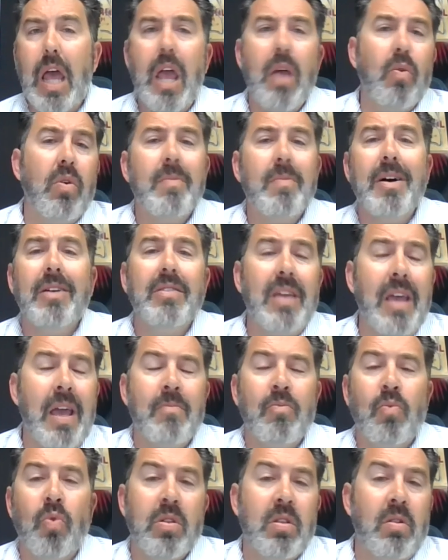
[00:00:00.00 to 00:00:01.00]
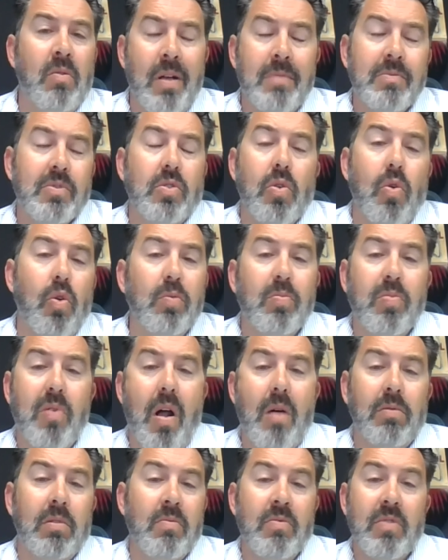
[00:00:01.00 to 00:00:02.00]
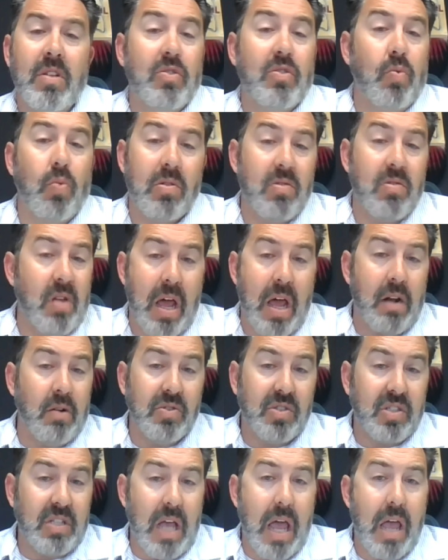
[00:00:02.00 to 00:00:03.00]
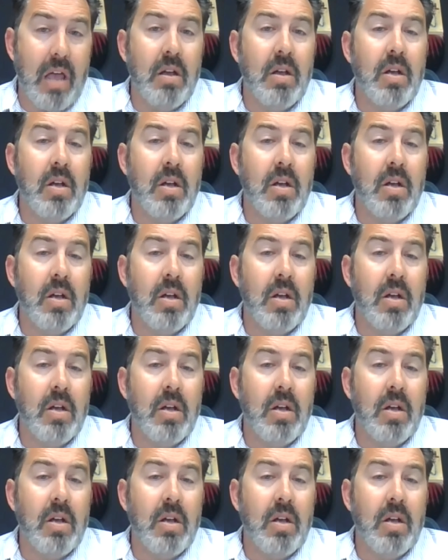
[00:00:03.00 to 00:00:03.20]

hey, what about the M word that rhymes with gold problem? That's a word that I don't say.